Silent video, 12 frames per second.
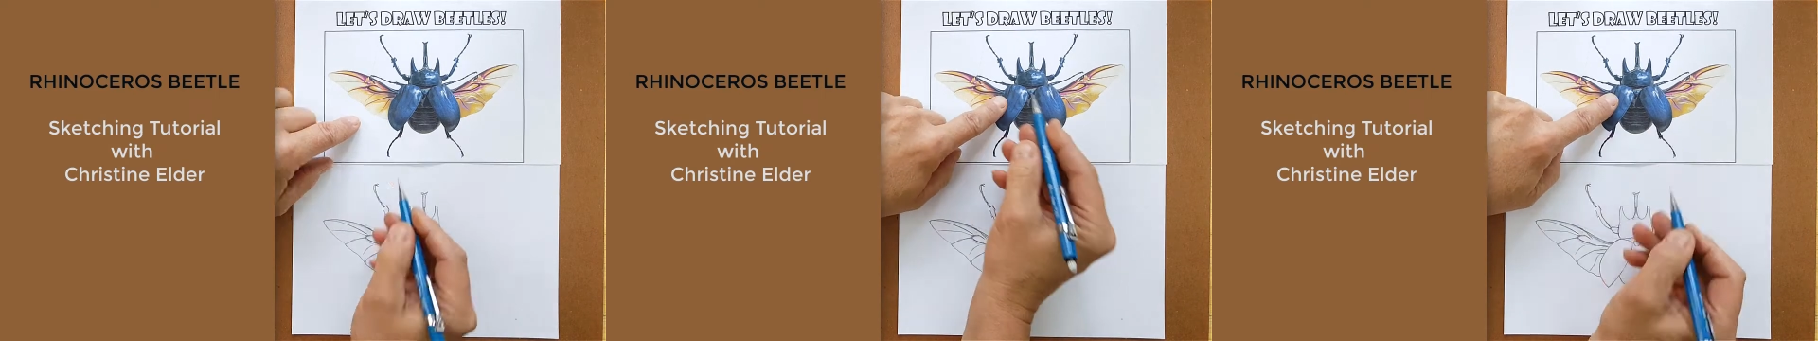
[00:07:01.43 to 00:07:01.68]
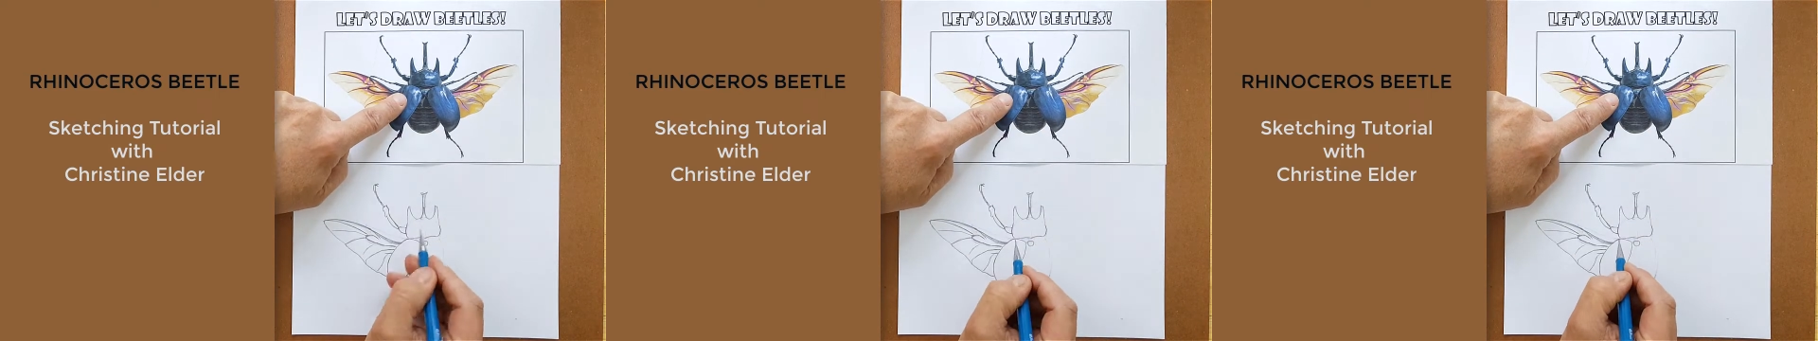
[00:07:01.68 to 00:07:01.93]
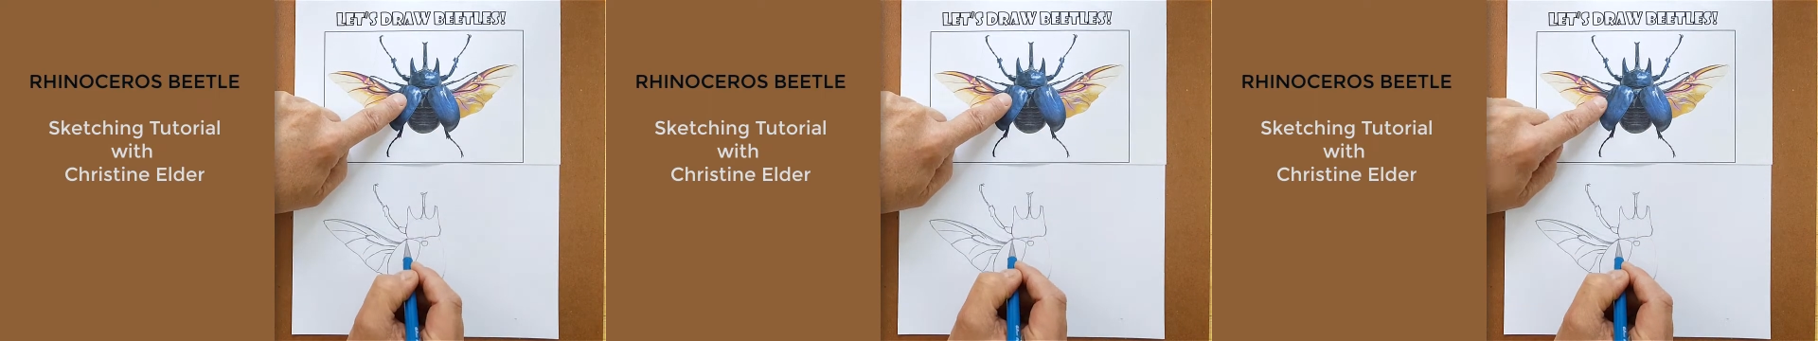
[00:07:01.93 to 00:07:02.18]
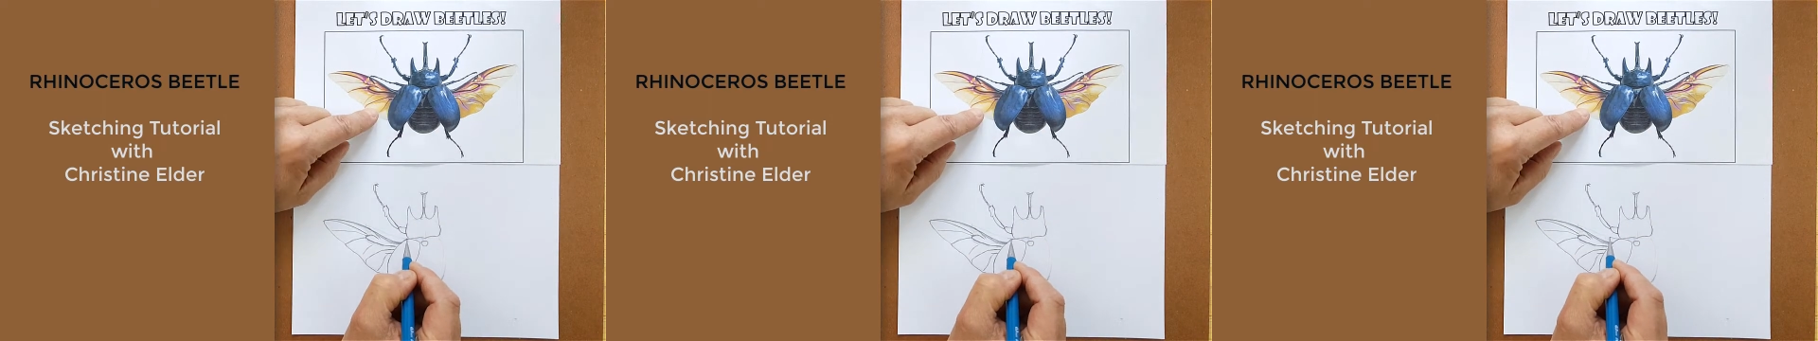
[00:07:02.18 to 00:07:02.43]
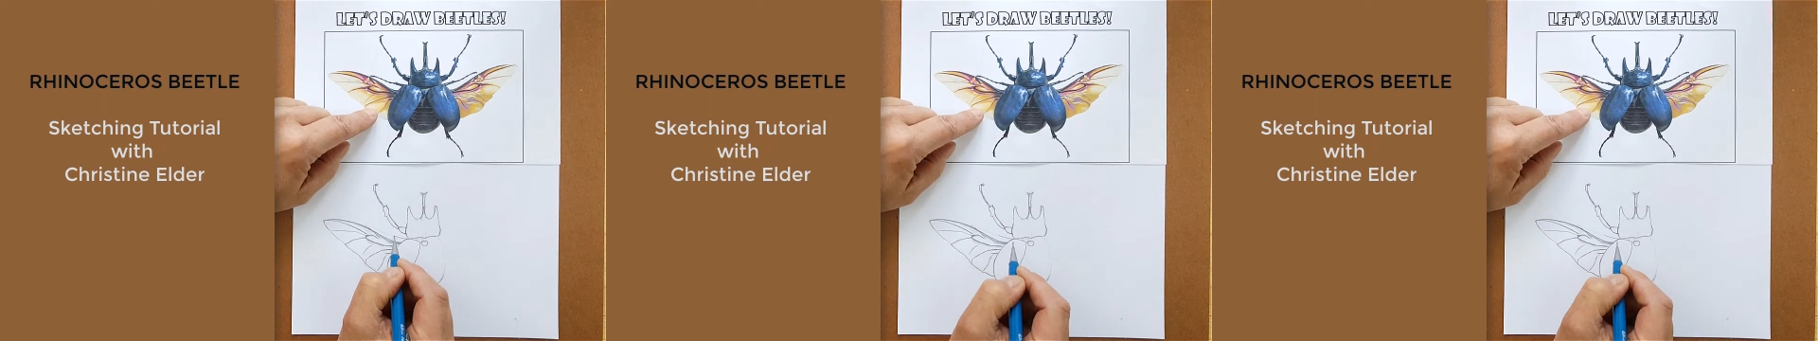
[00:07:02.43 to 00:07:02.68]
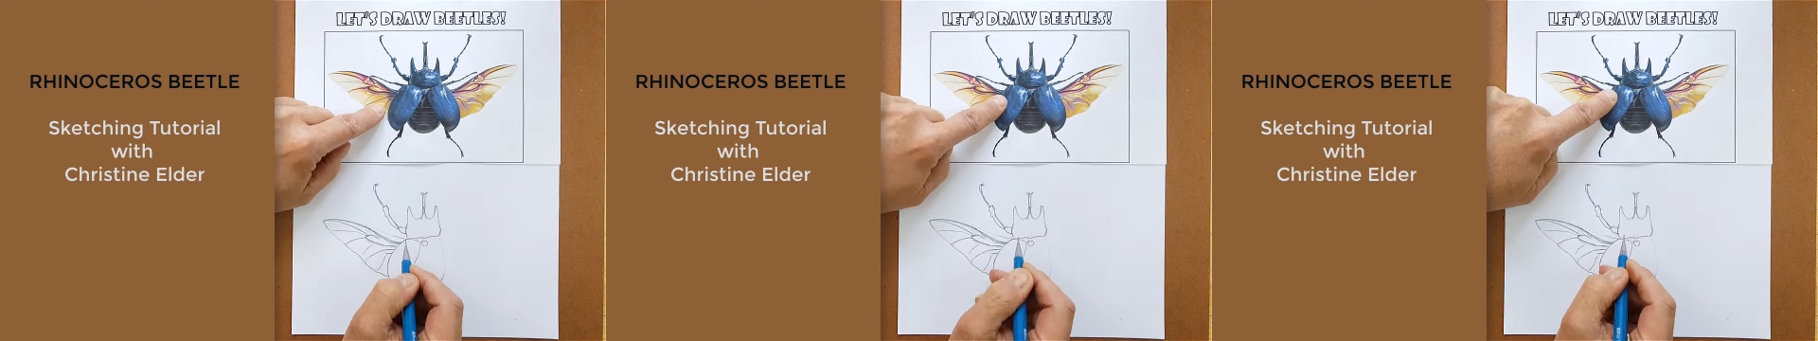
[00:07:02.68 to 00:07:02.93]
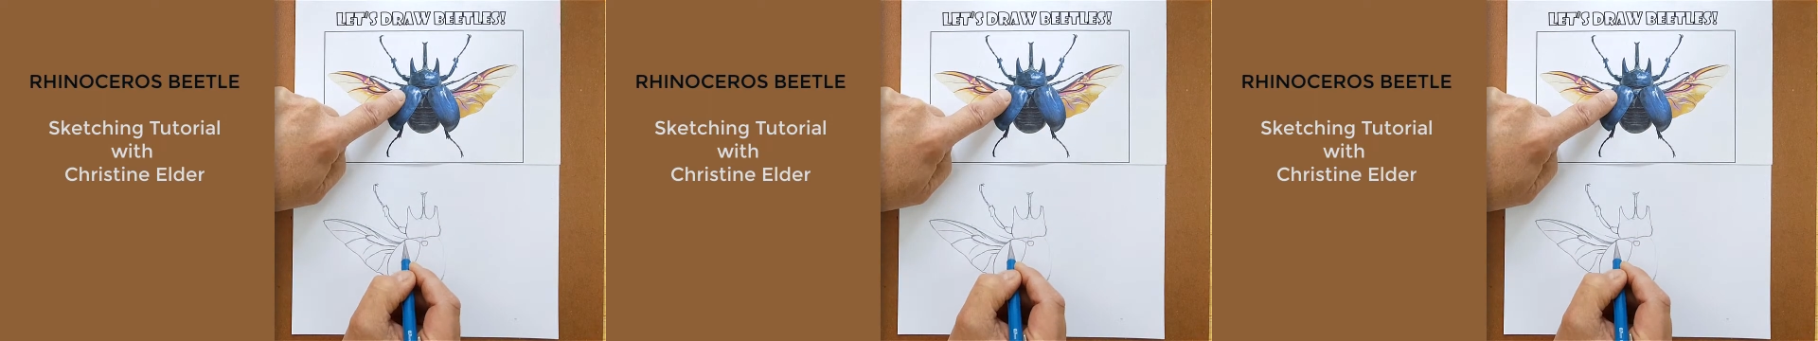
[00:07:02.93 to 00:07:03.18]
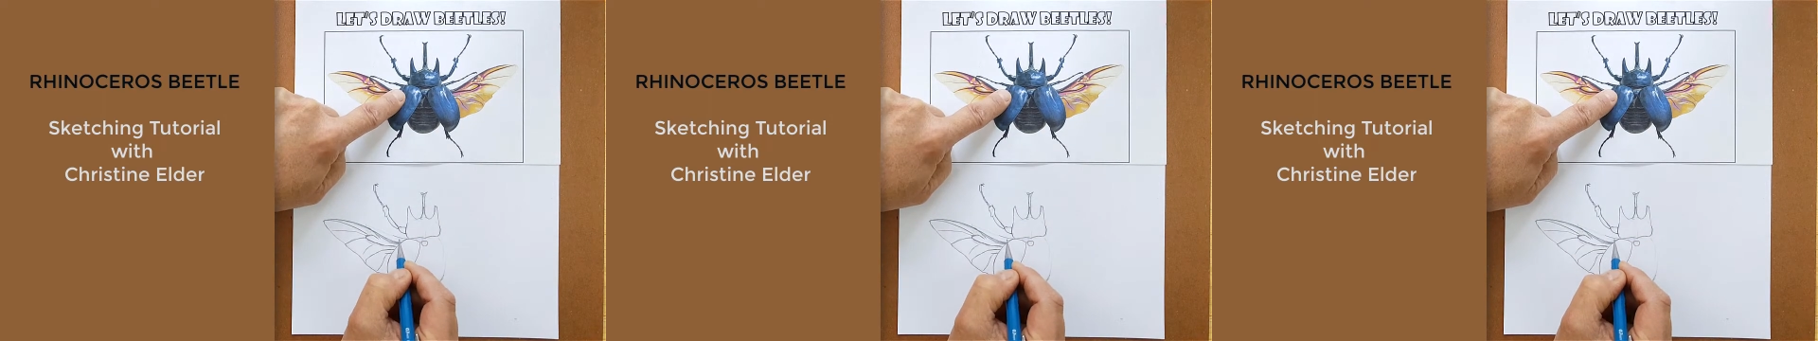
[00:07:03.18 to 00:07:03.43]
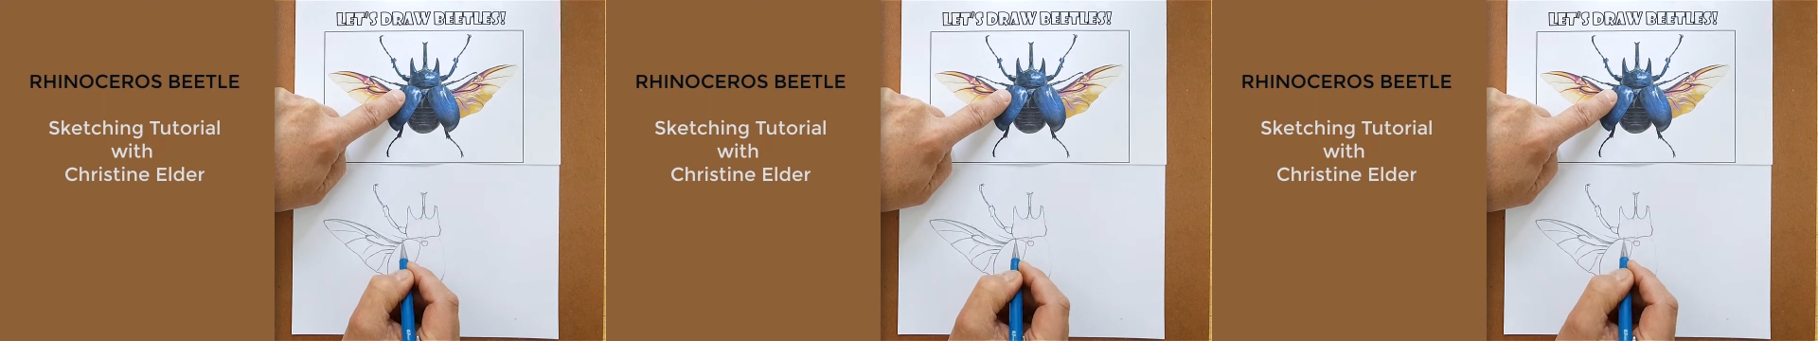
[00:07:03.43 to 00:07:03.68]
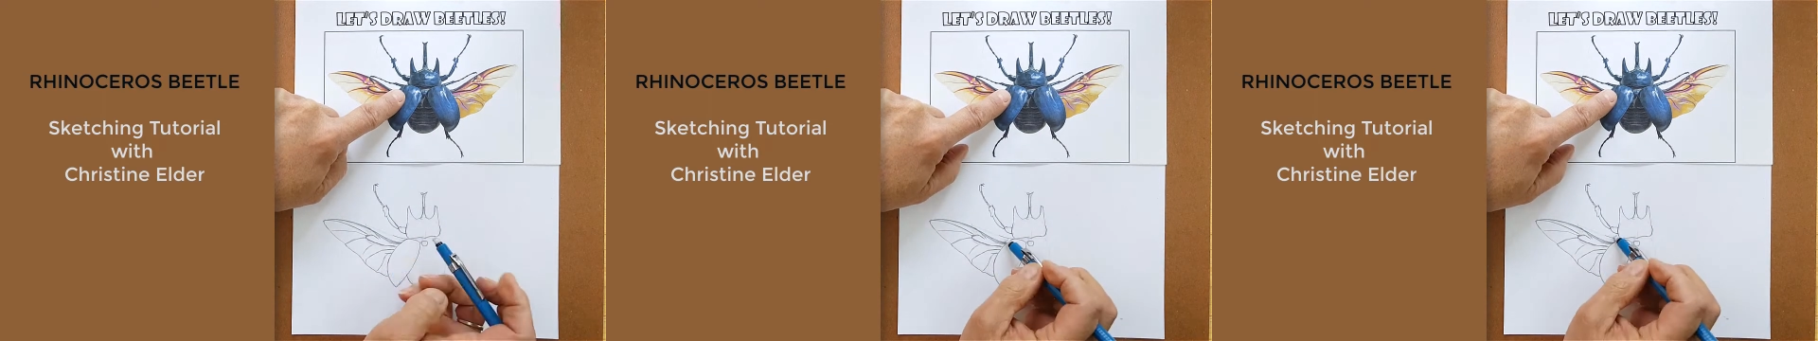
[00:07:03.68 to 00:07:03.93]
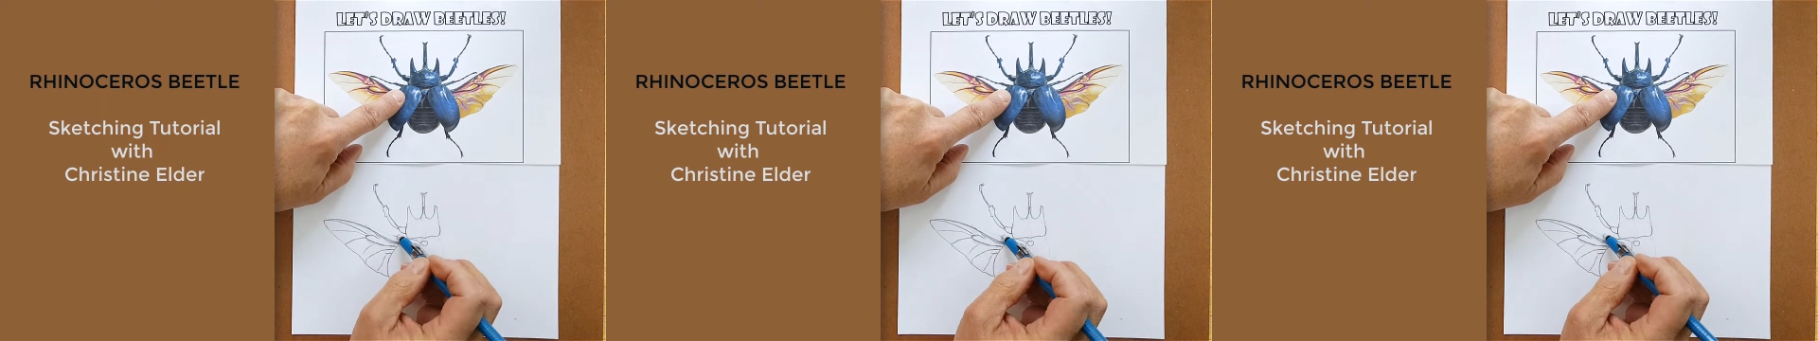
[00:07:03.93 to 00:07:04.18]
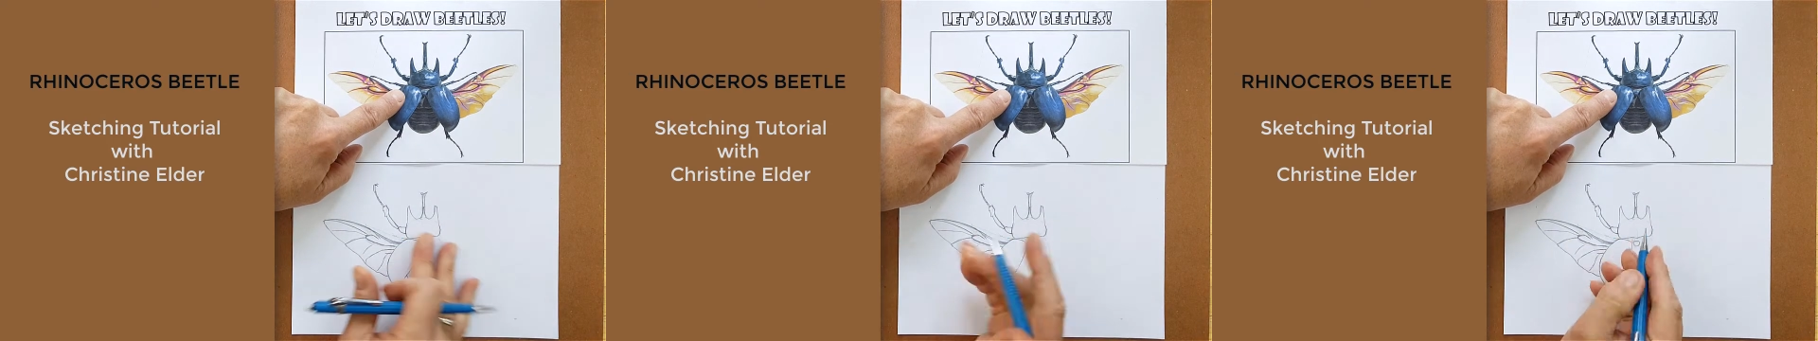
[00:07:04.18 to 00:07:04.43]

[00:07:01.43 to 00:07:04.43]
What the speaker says: [unreadable: no face in view]